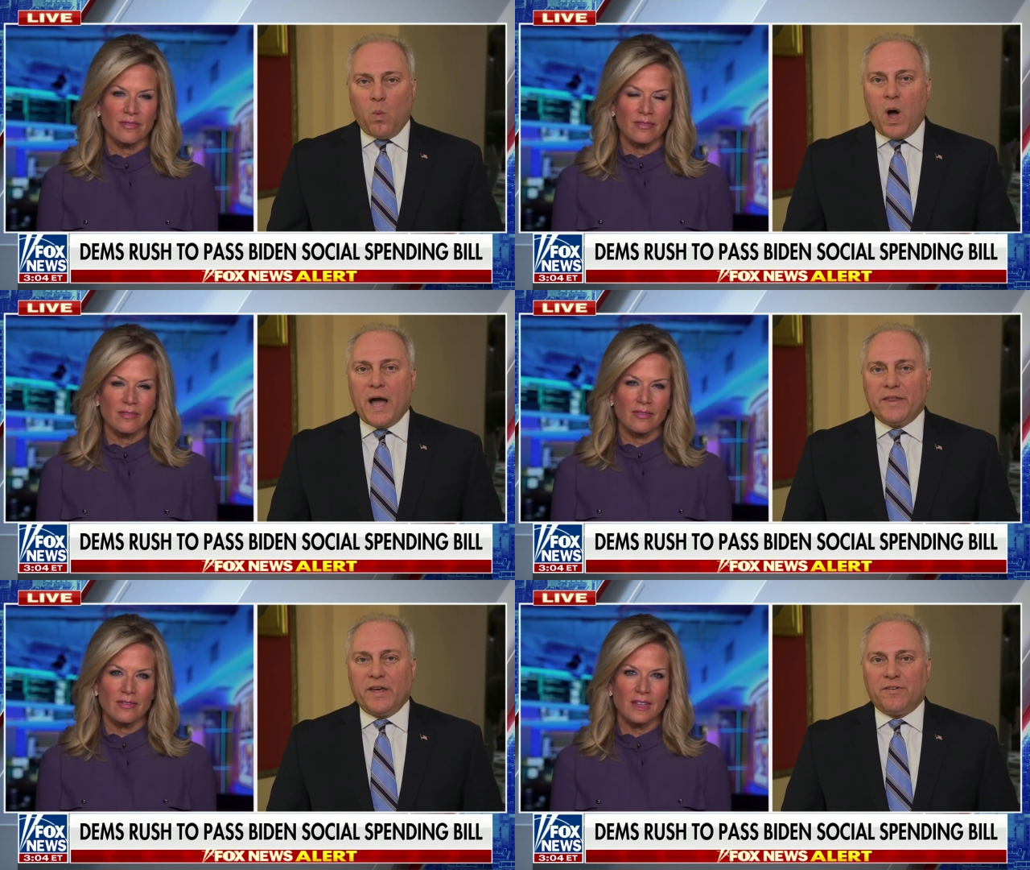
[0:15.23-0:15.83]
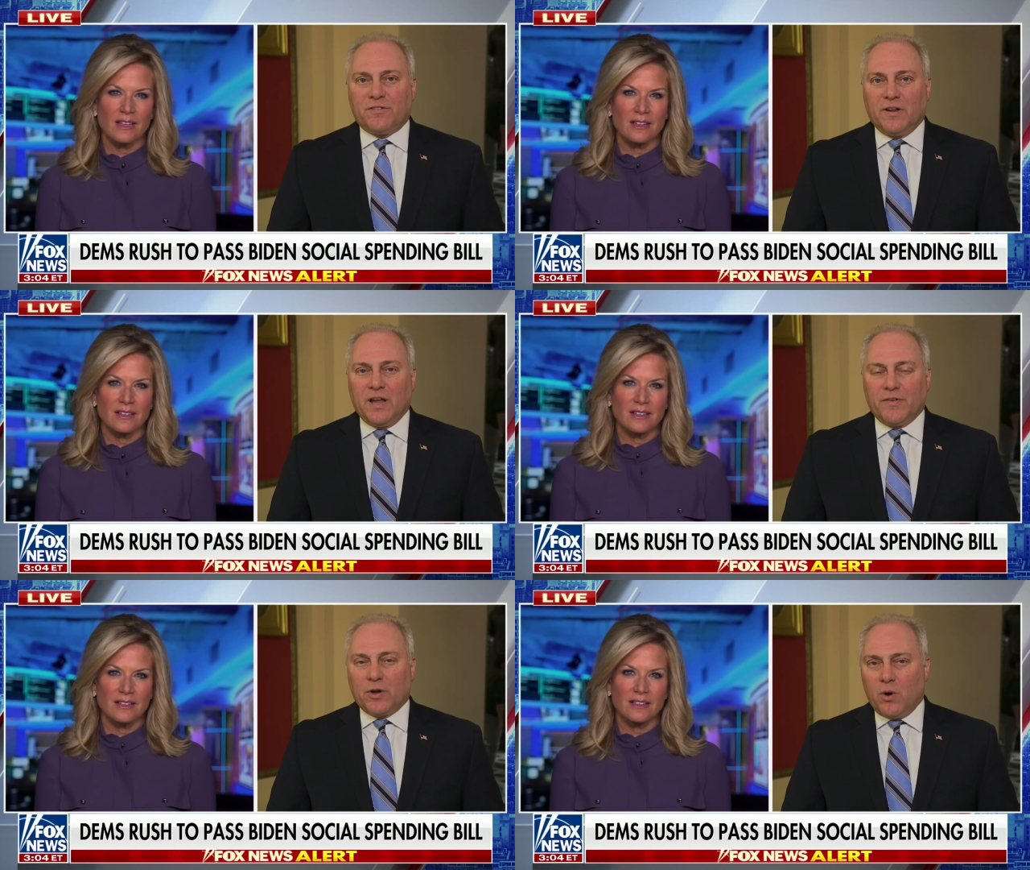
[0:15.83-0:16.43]
Speaker 1: why they
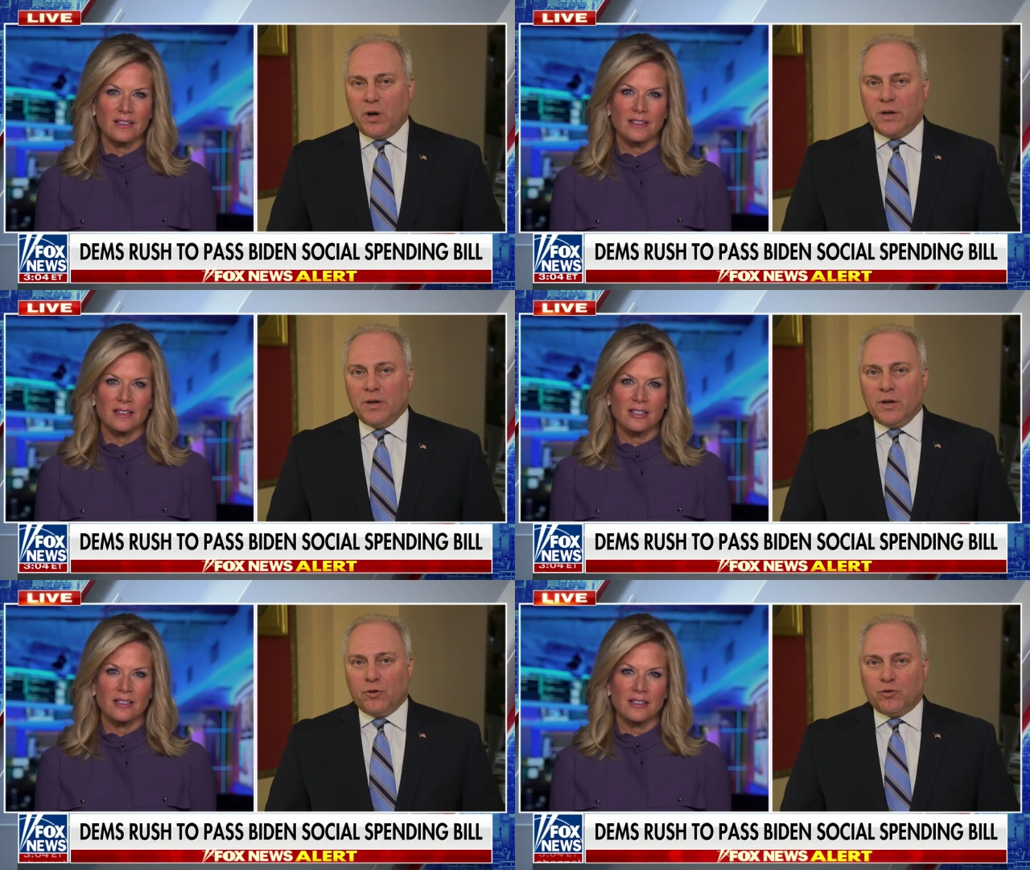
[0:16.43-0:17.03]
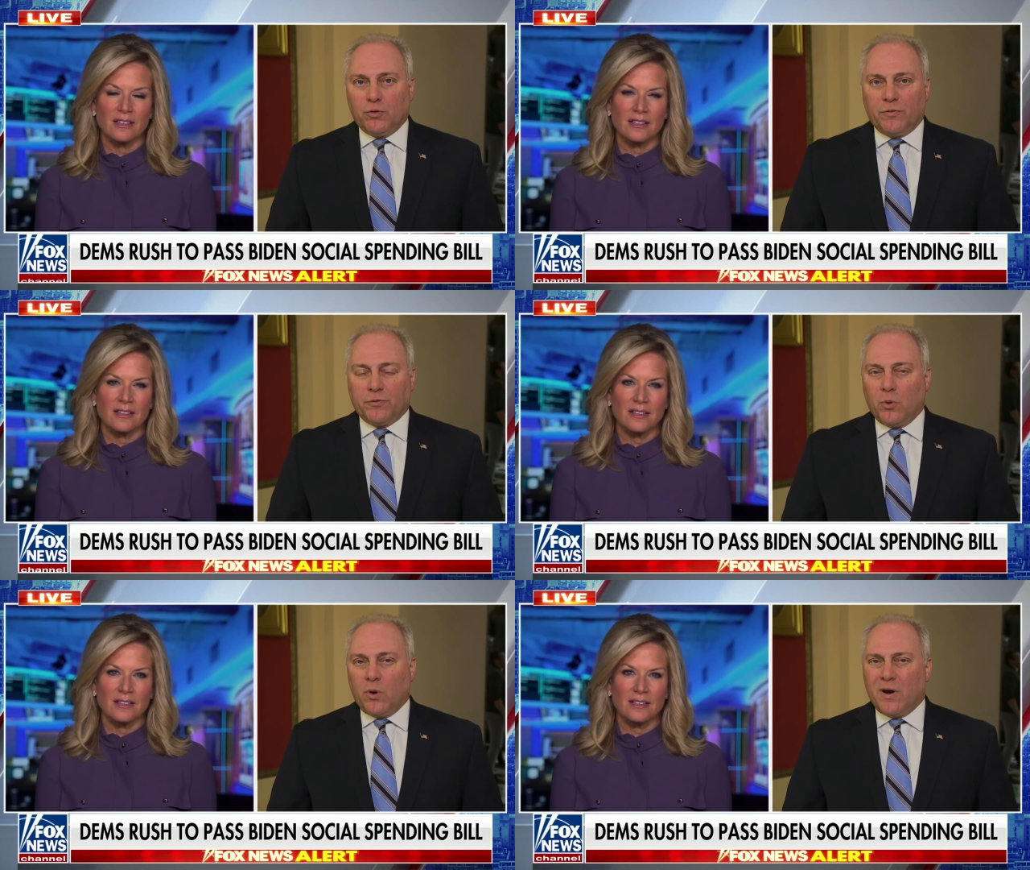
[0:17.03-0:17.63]
still haven't gone to the
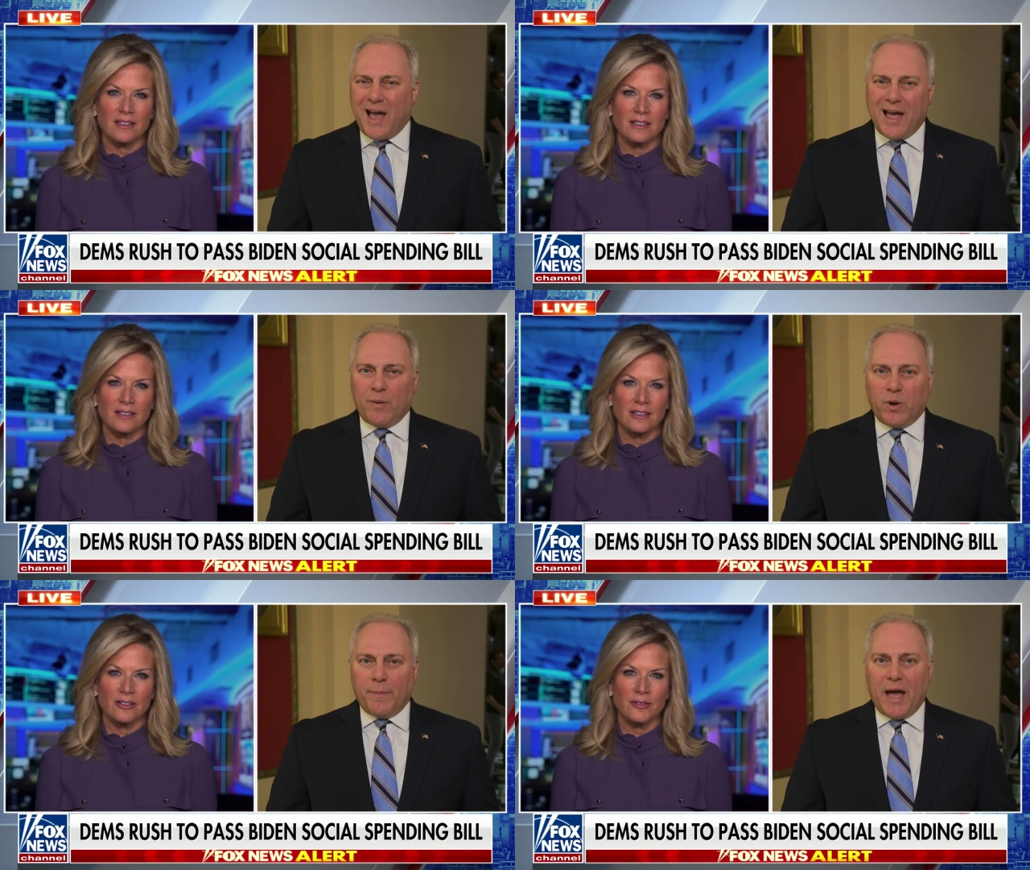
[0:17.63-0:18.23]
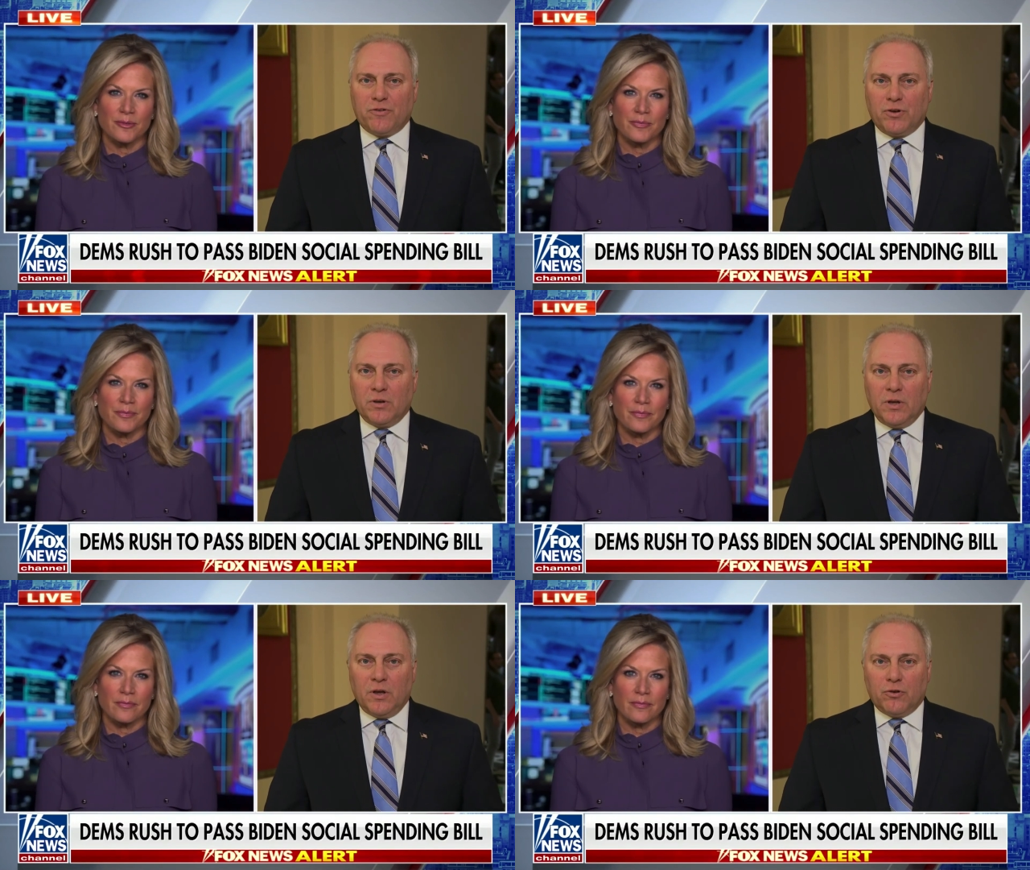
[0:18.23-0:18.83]
floor, I would
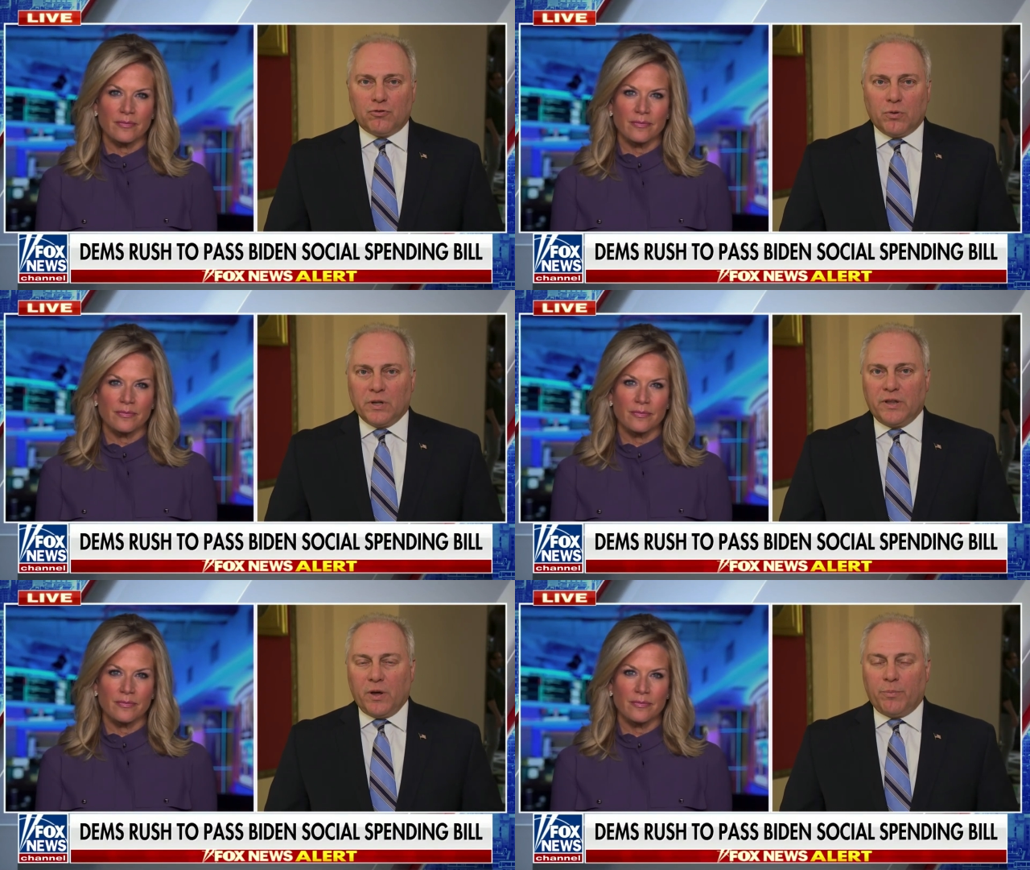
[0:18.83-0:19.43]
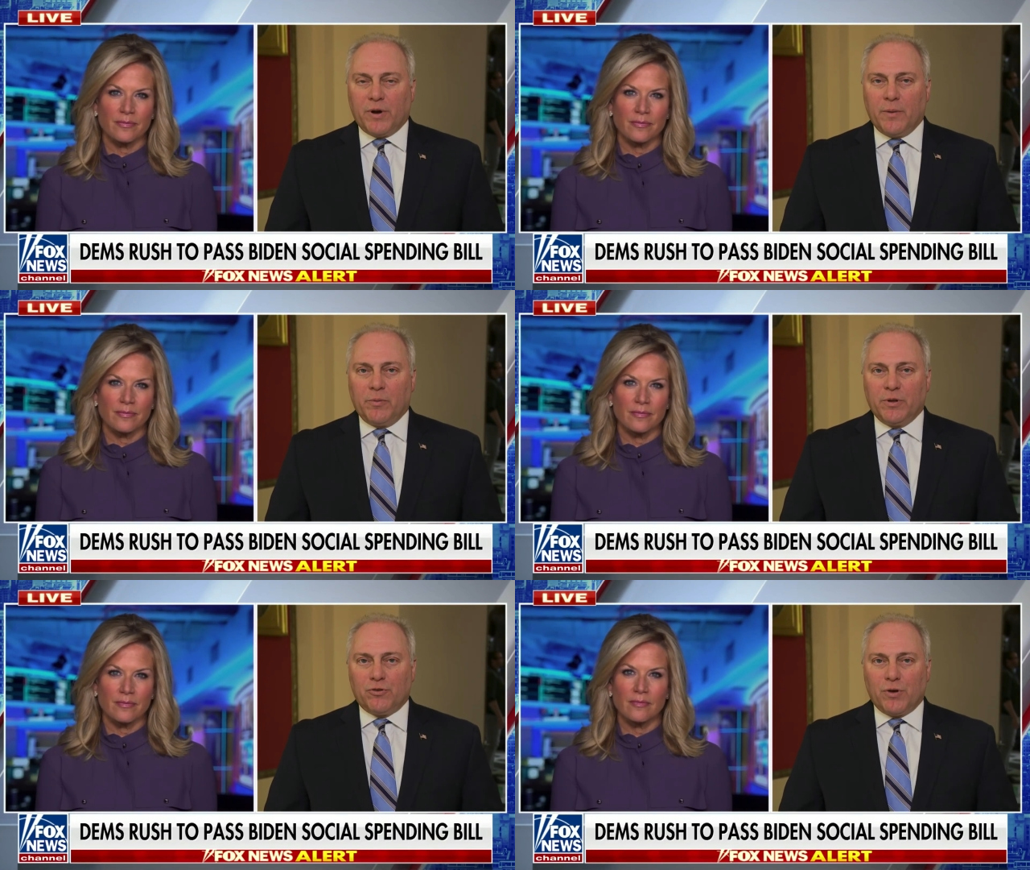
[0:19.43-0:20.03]
imagine shortly they'll
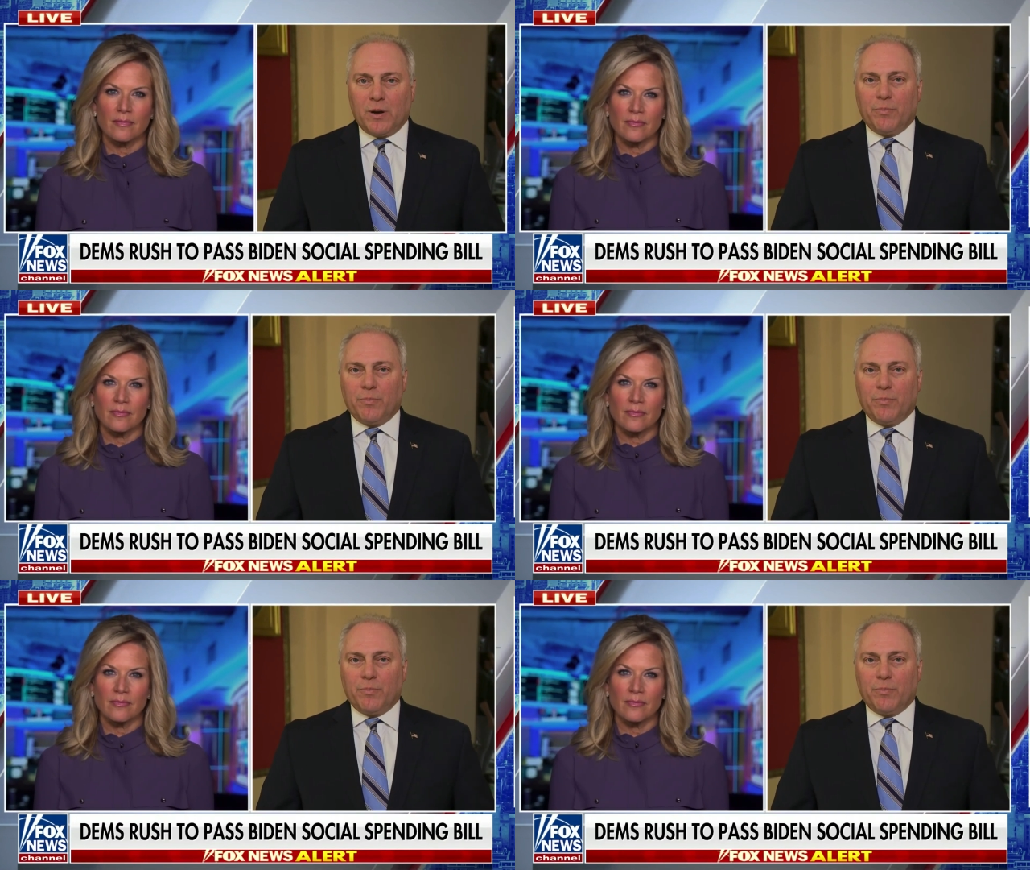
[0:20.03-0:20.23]
probably try to